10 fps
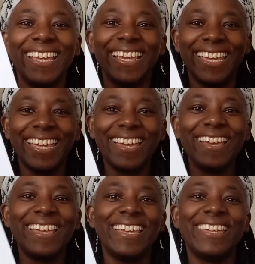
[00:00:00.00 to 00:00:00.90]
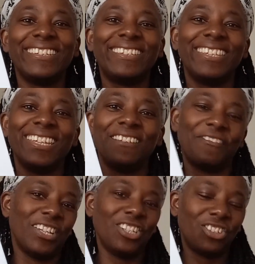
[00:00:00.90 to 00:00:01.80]
Here is the
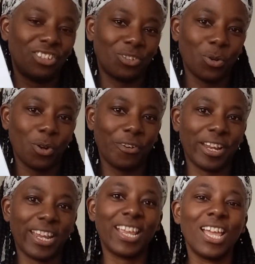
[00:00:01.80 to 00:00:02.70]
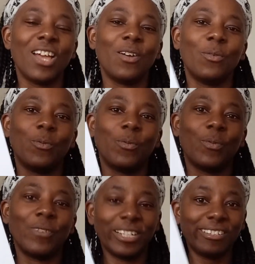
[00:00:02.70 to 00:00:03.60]
finished story
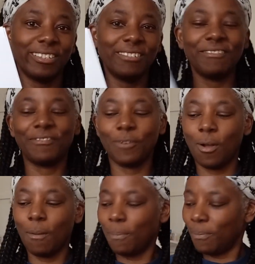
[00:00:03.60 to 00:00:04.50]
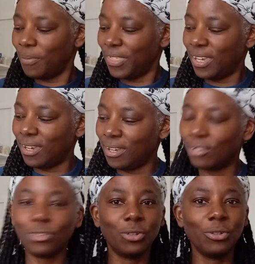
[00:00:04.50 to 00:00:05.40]
written from
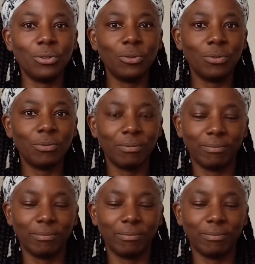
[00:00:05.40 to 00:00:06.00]
the two.